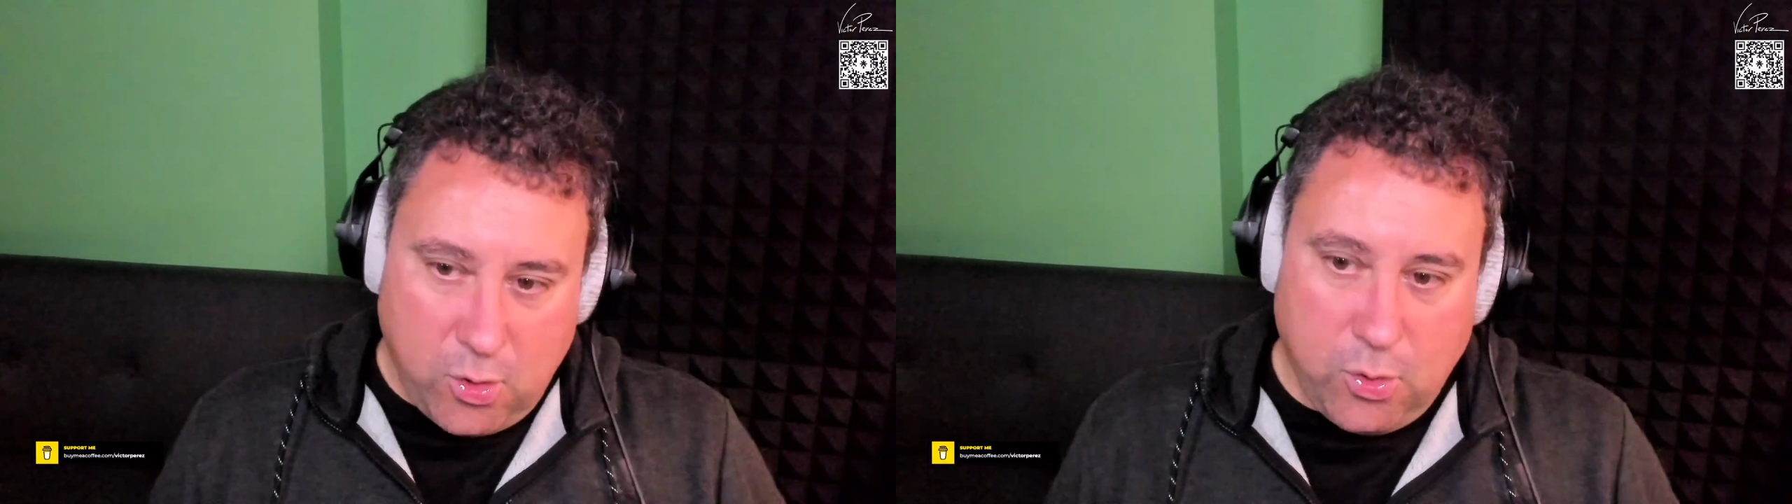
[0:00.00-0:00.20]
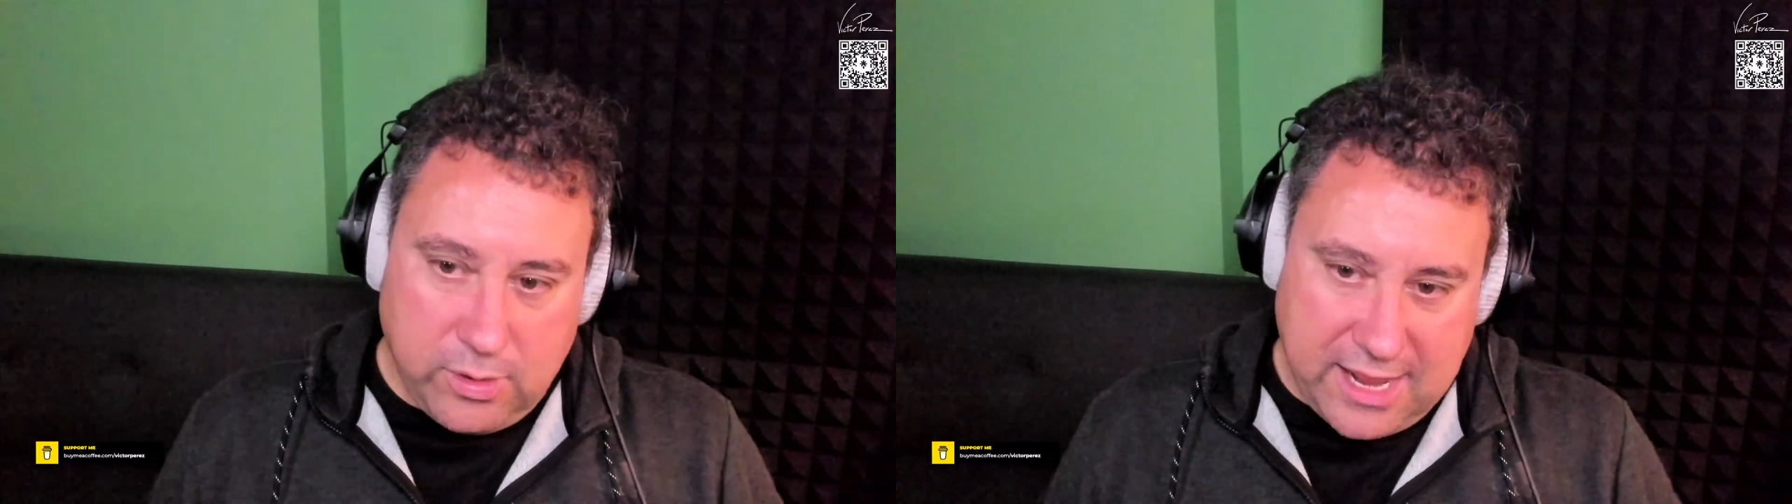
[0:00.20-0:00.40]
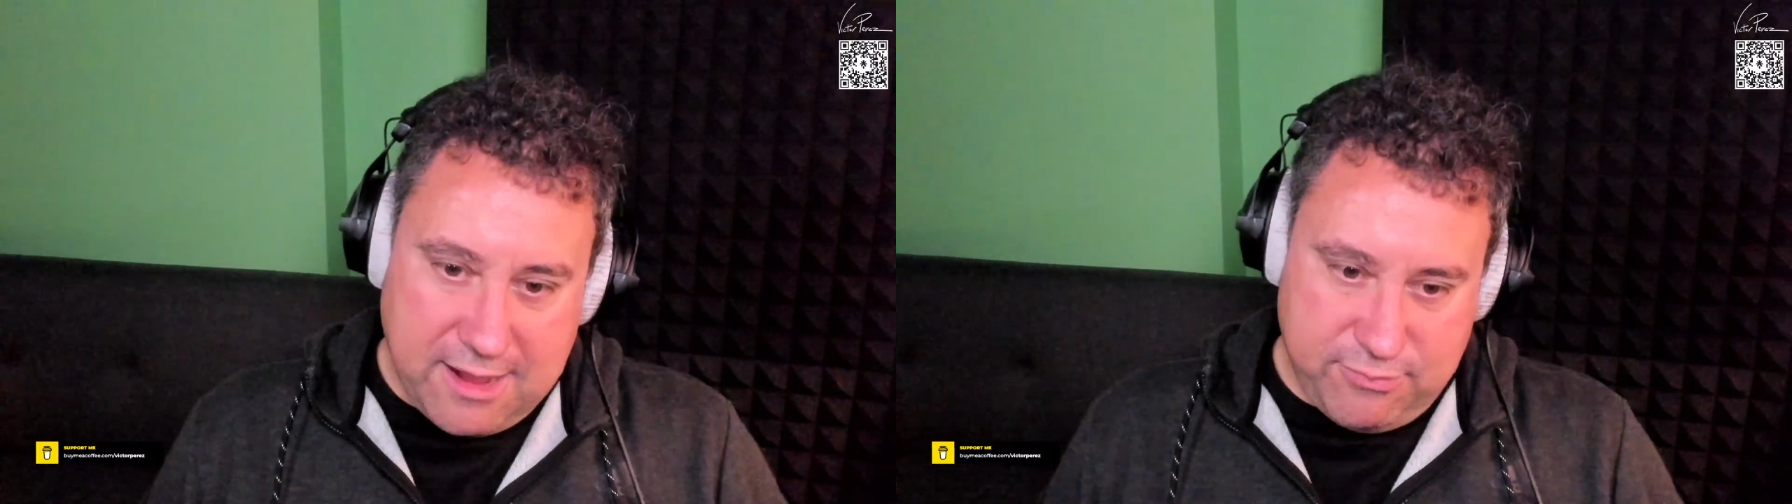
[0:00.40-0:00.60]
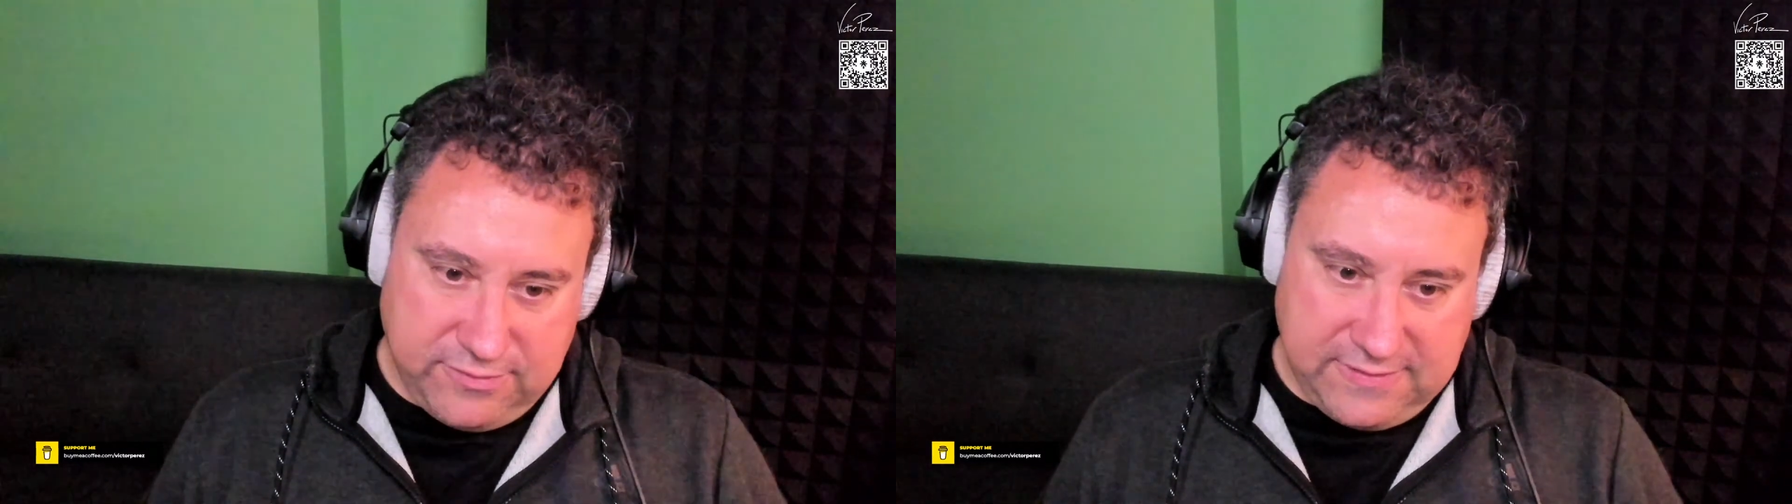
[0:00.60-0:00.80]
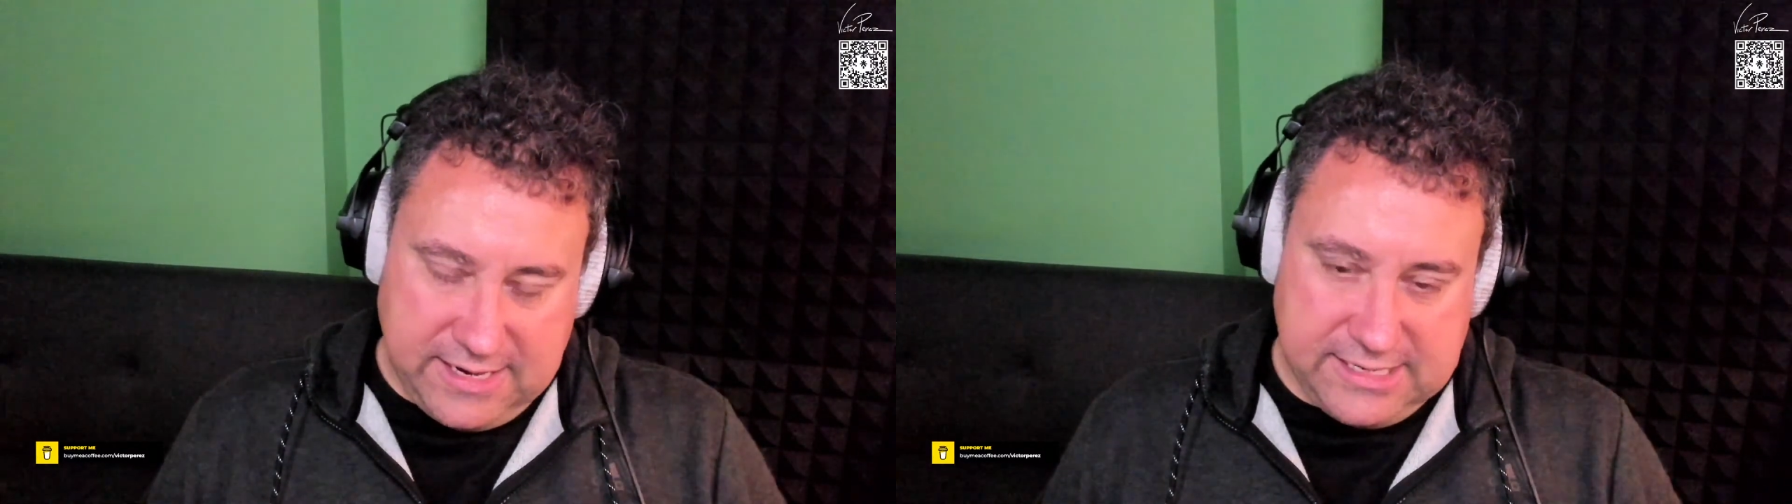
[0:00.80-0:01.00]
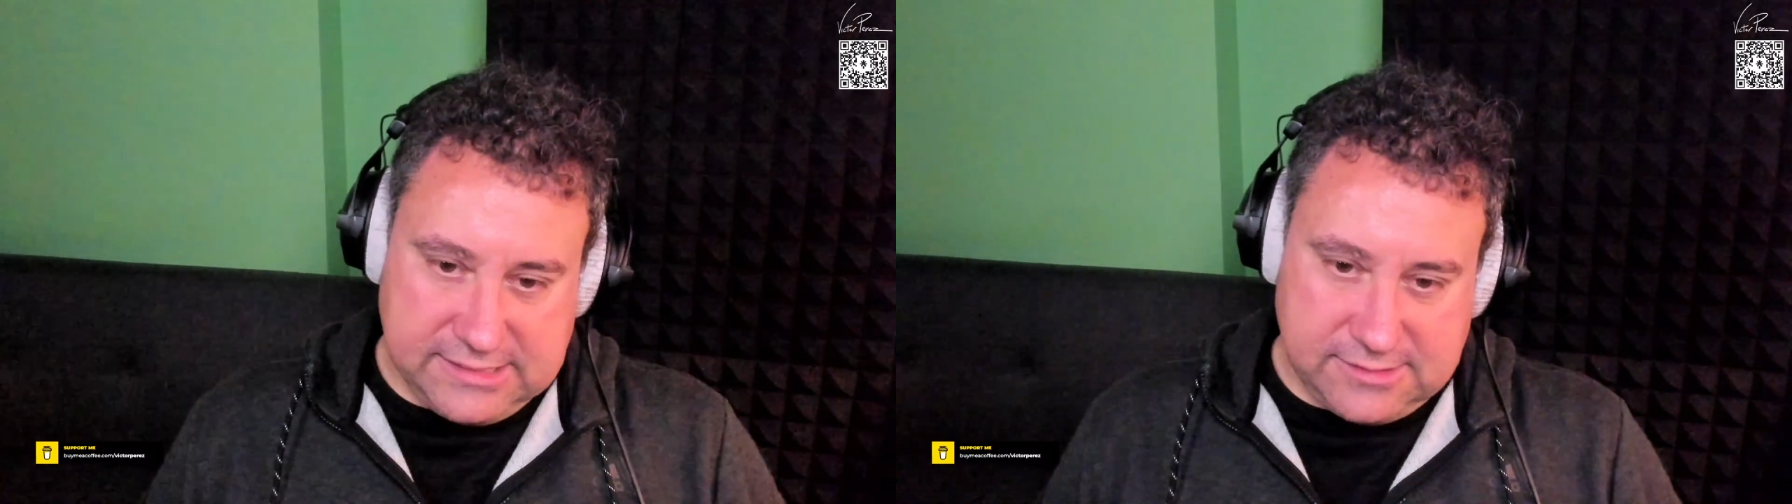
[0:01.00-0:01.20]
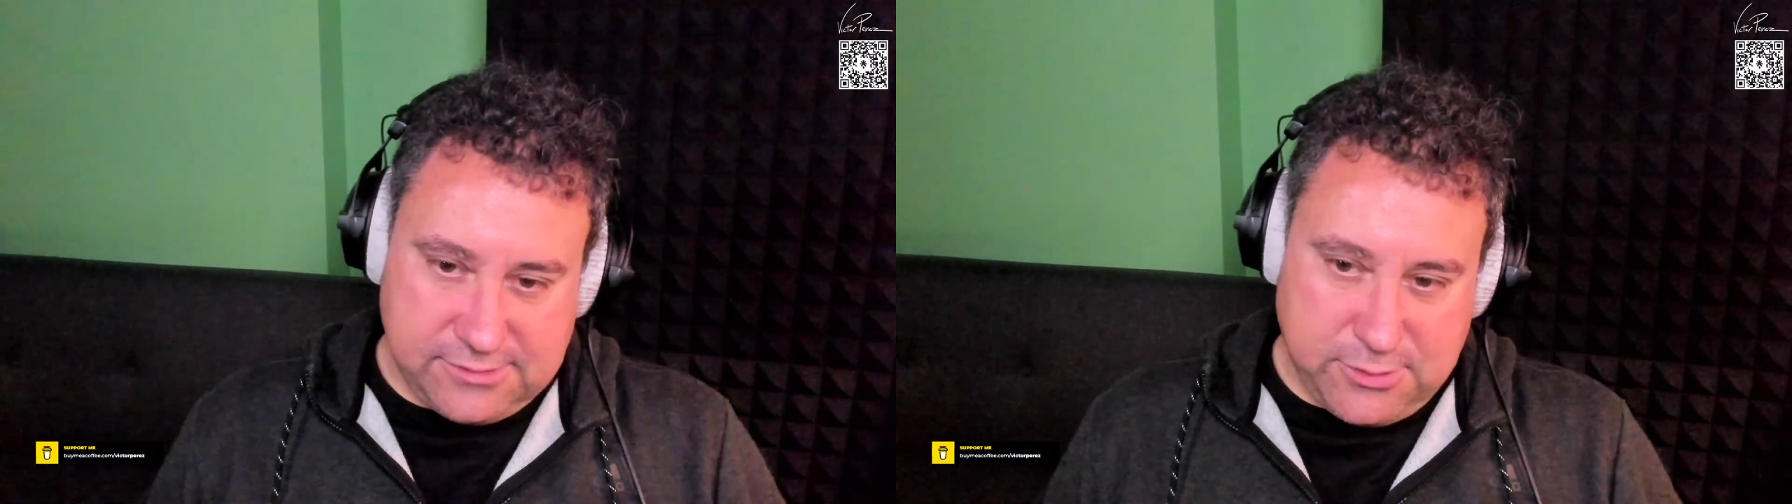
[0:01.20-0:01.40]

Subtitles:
all appreciated.